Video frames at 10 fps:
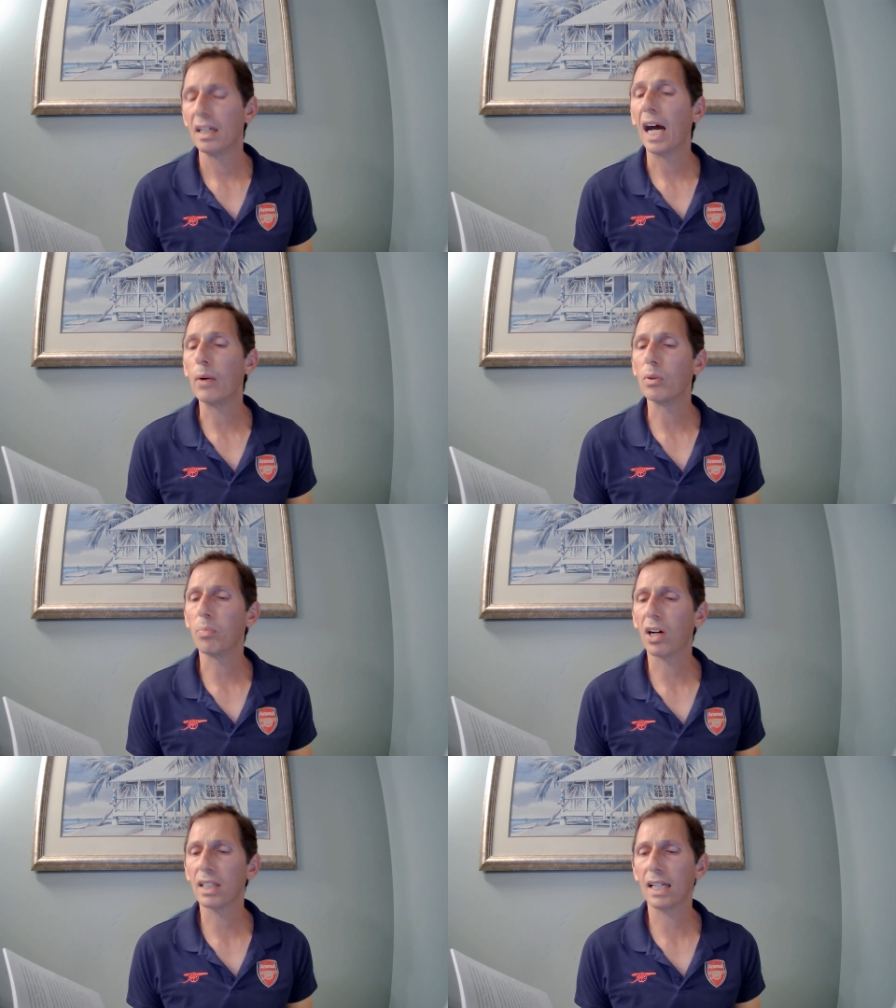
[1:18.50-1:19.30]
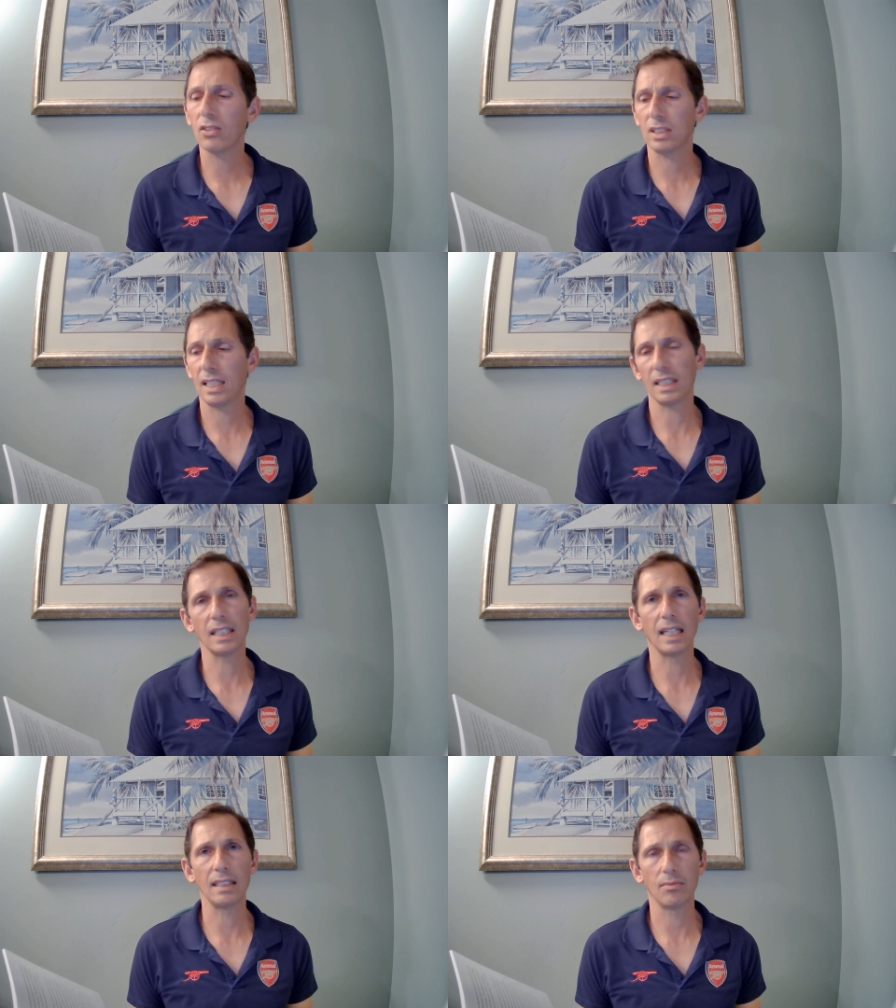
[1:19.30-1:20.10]
I would park outside the
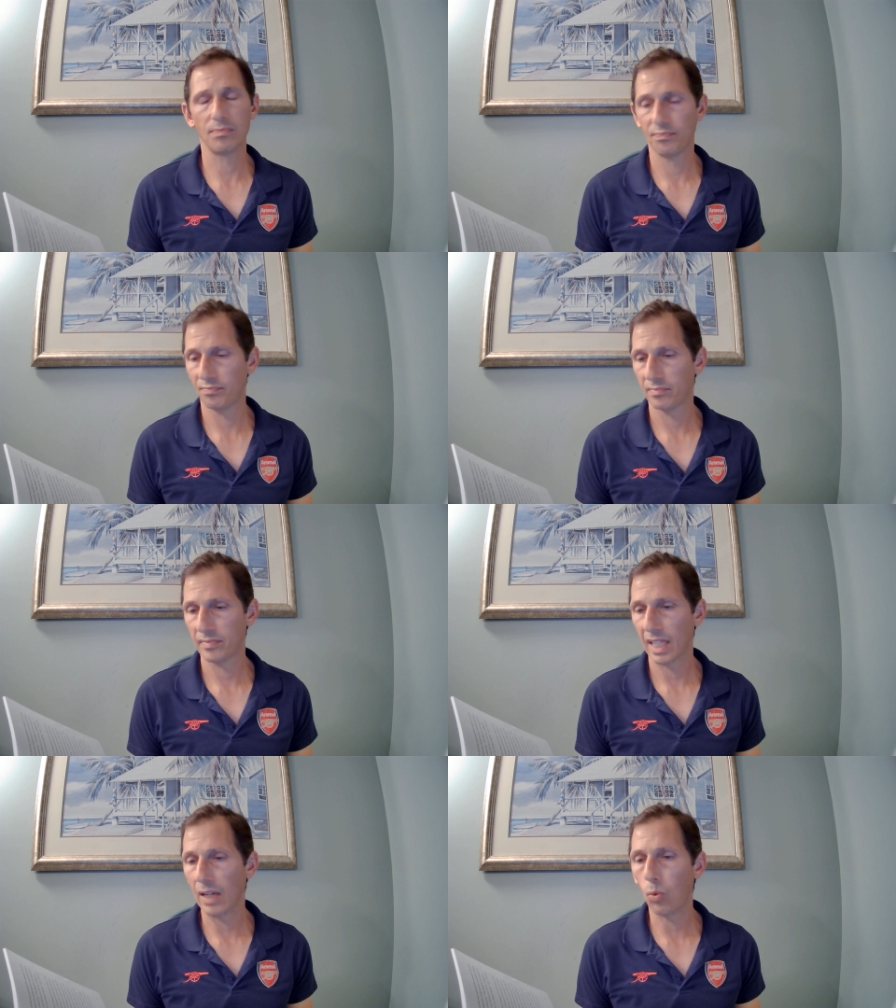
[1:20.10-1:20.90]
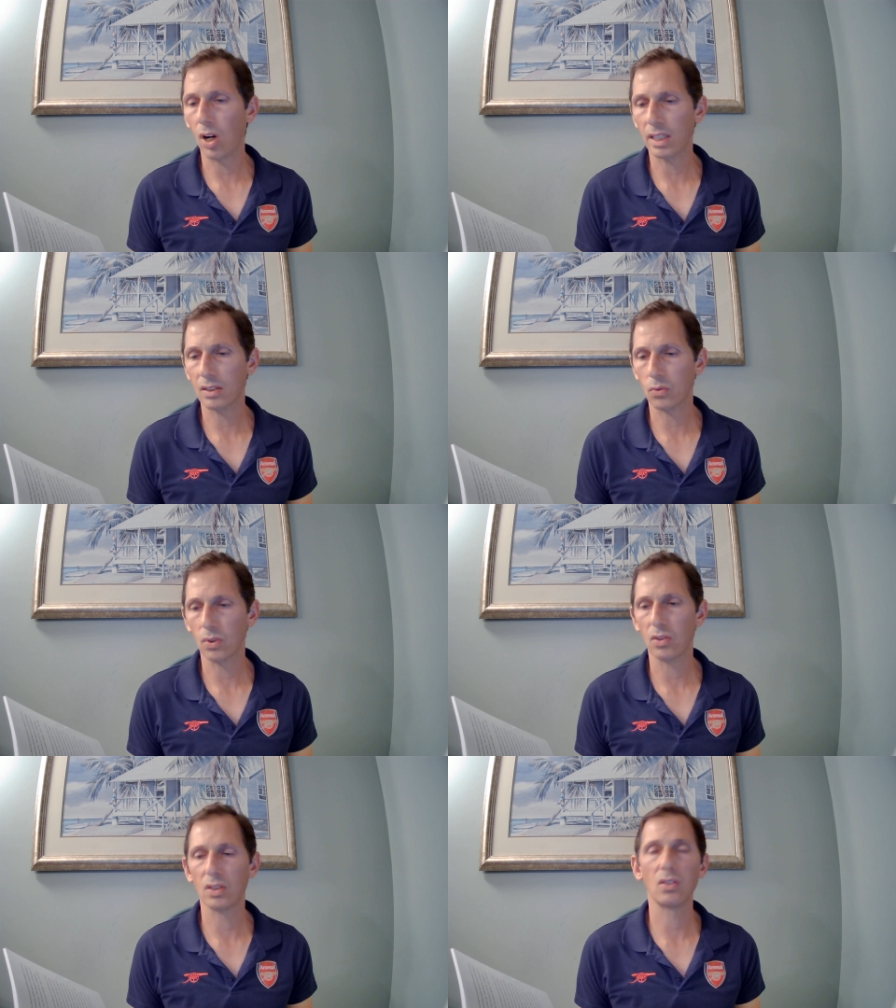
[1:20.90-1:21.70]
gate and walk the
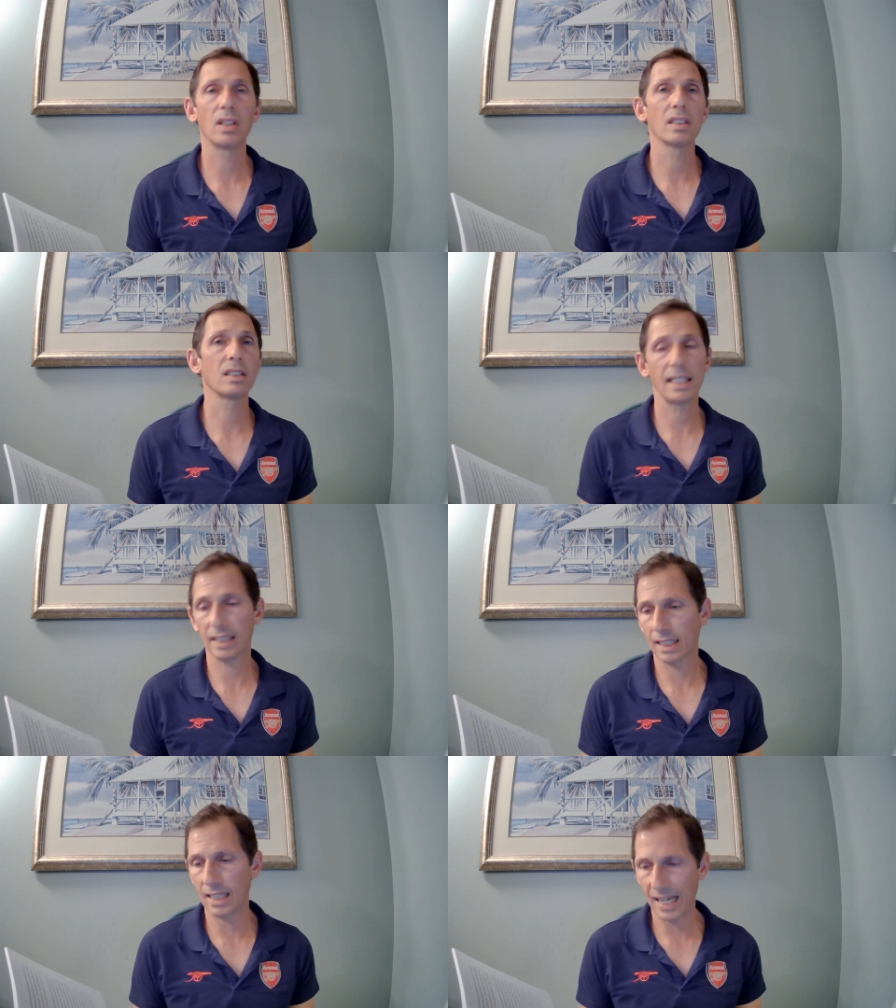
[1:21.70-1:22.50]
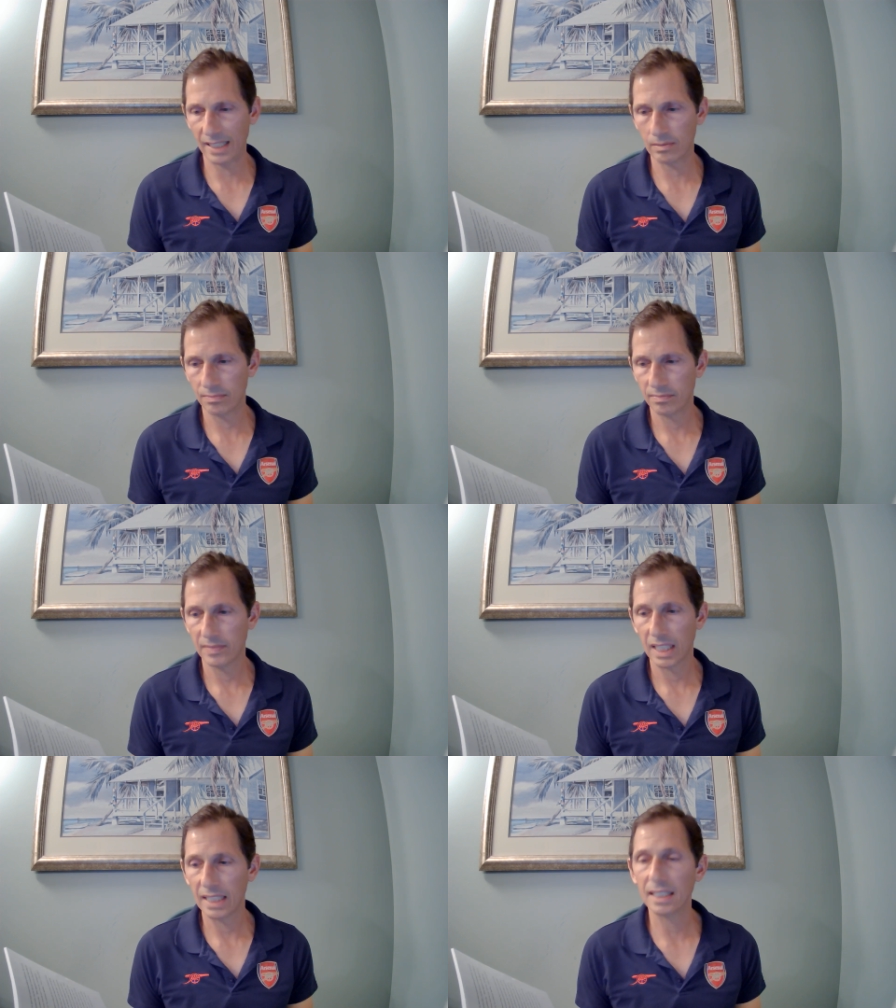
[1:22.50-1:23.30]
road alongside the canal
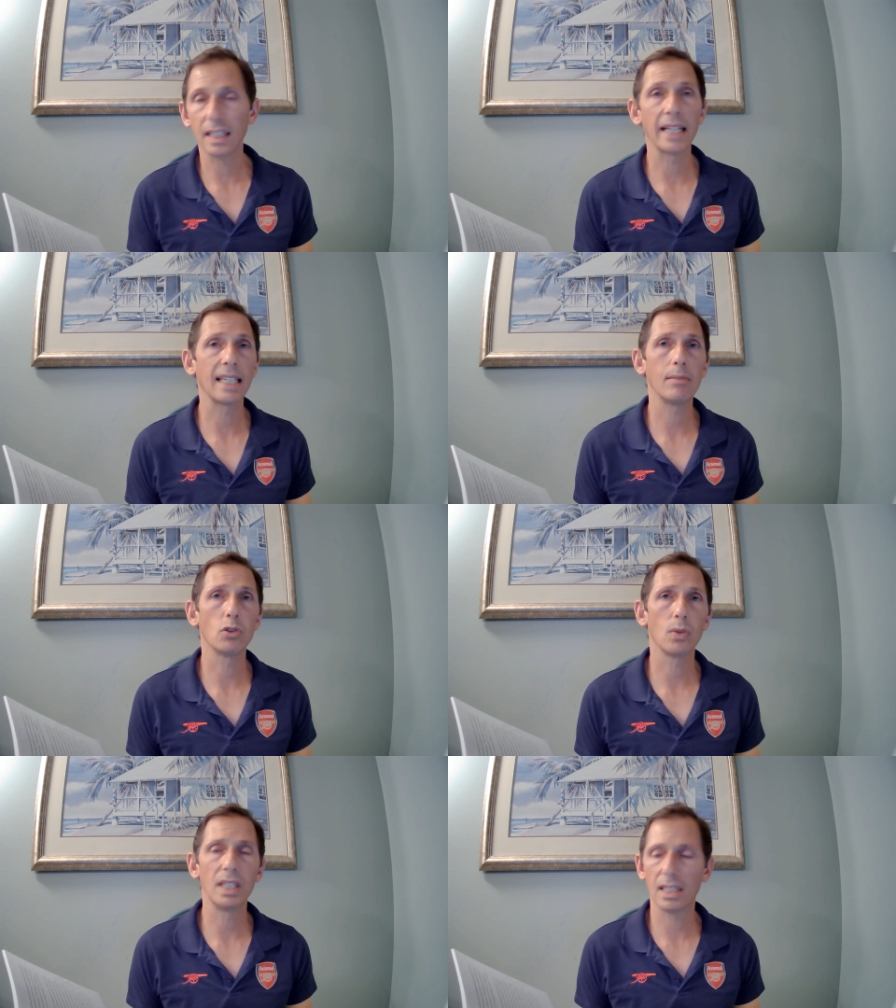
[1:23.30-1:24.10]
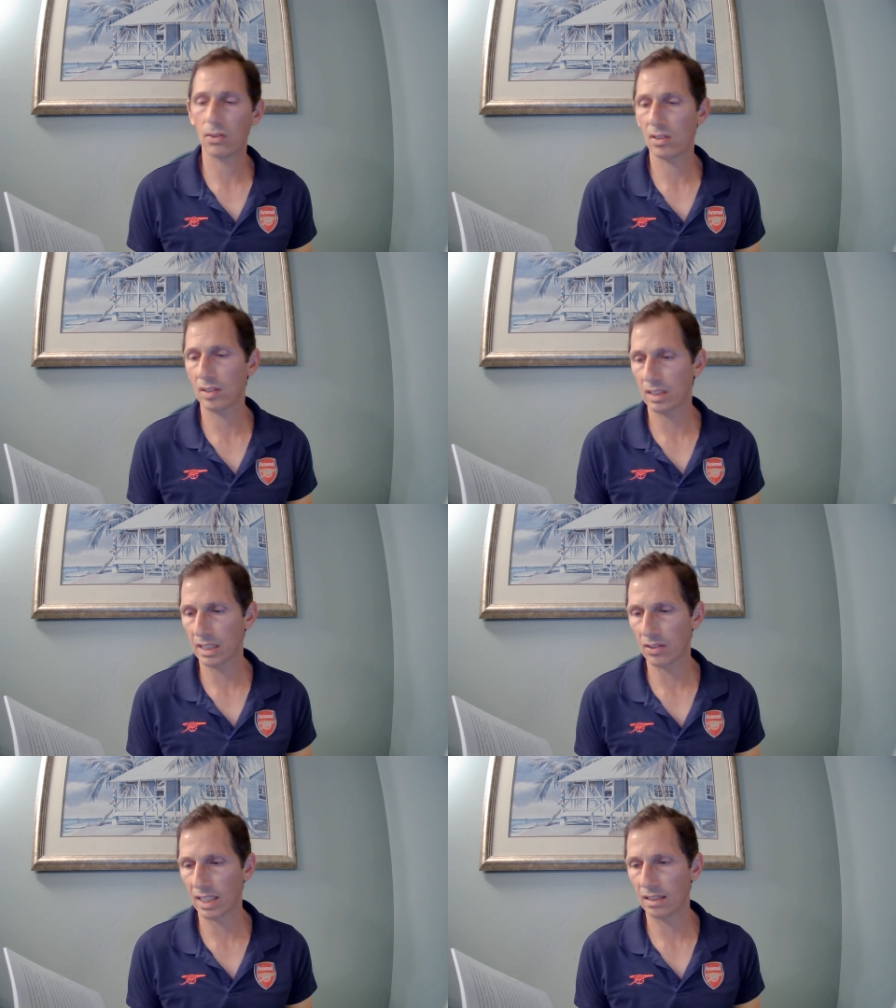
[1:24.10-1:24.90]
until I came to a narrow
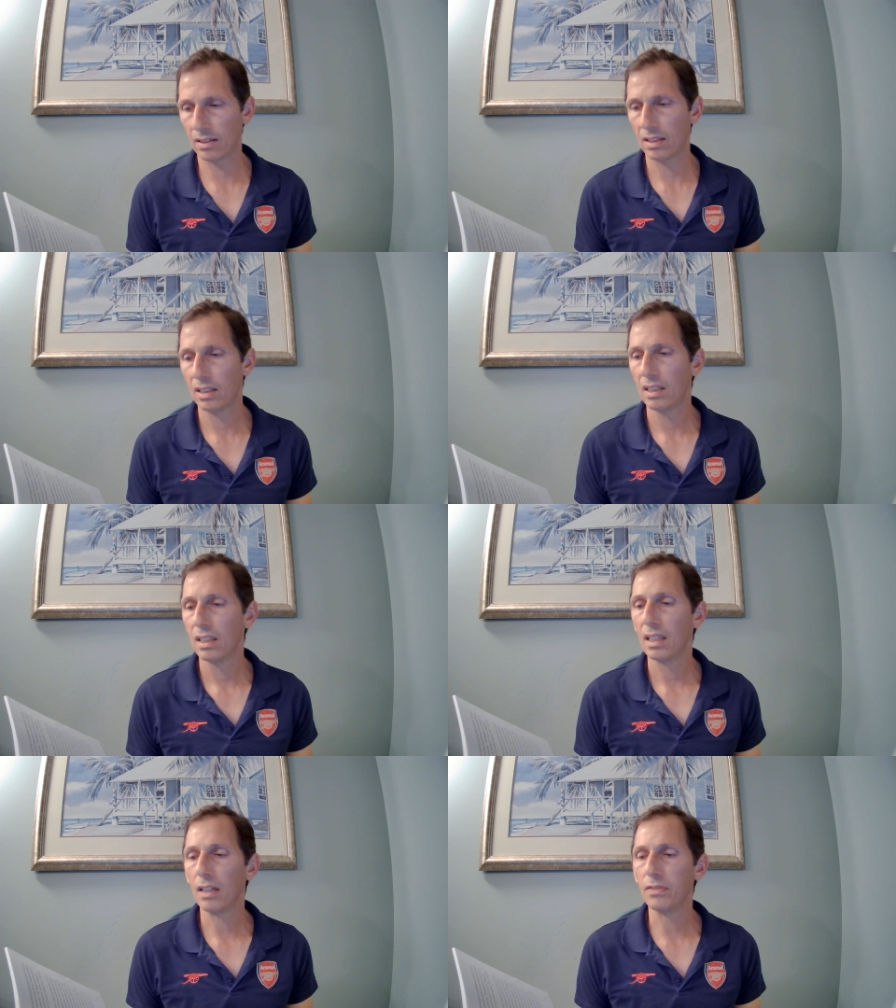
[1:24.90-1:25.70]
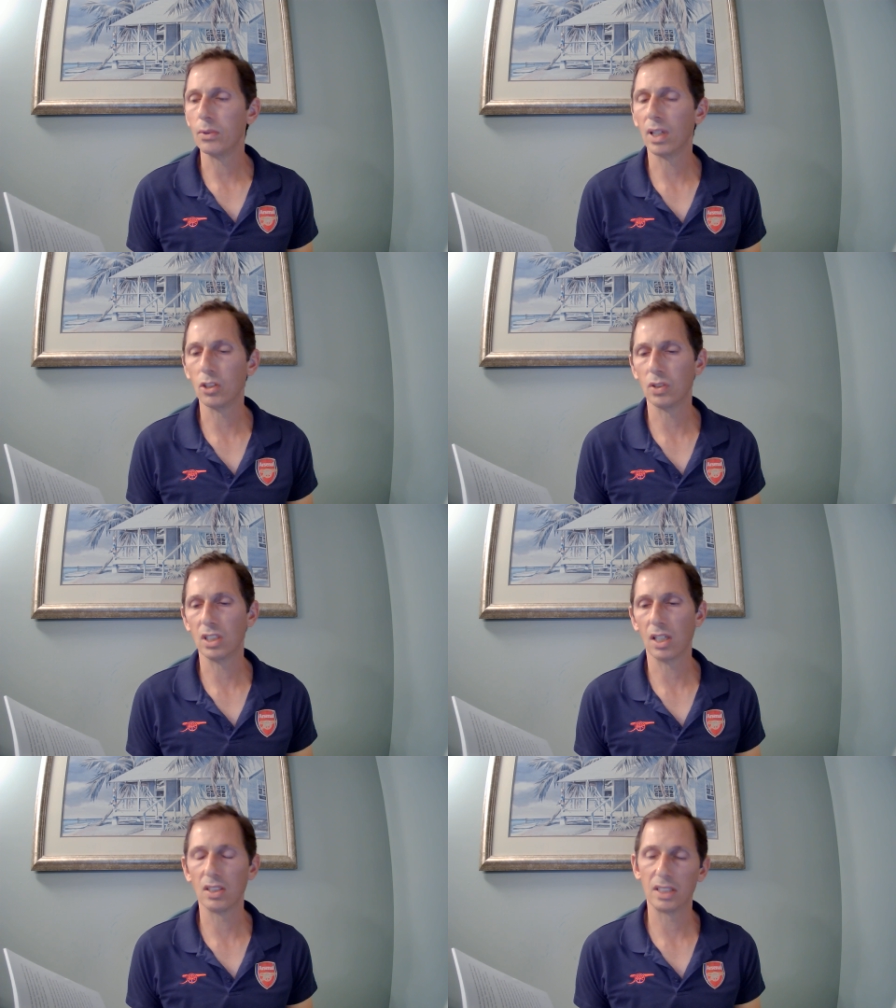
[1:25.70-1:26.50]
clearing a few hundred
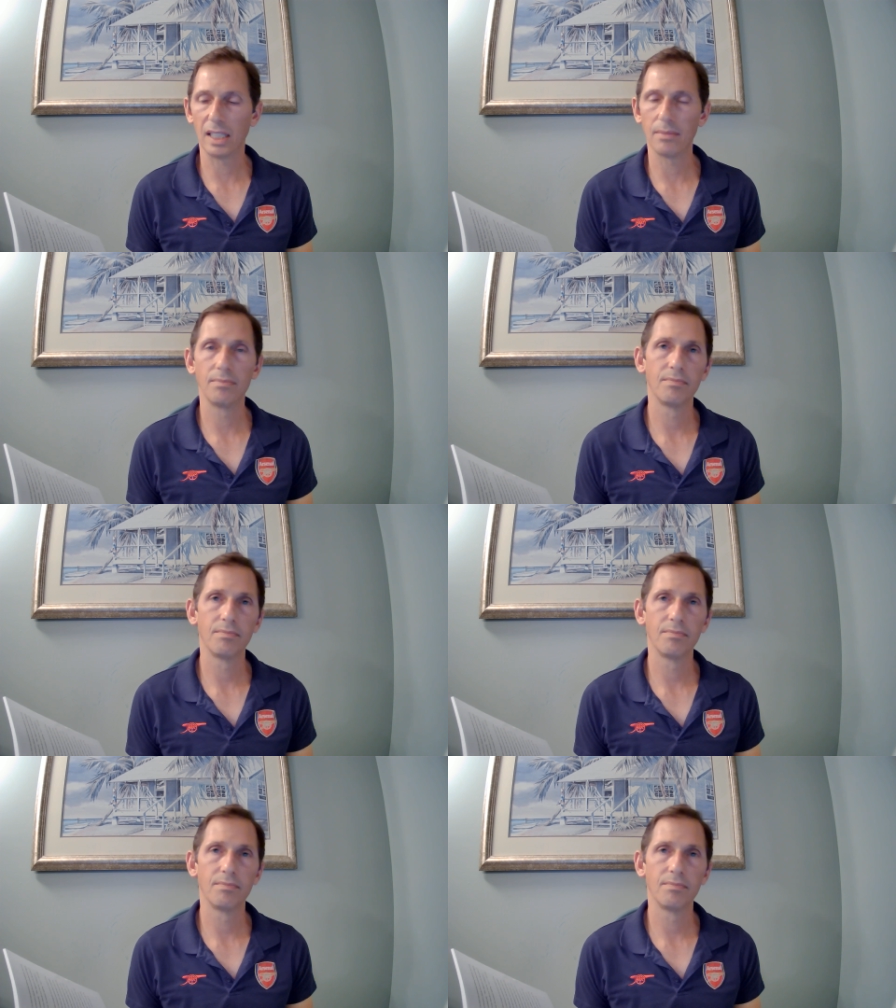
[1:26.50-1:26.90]
yards in.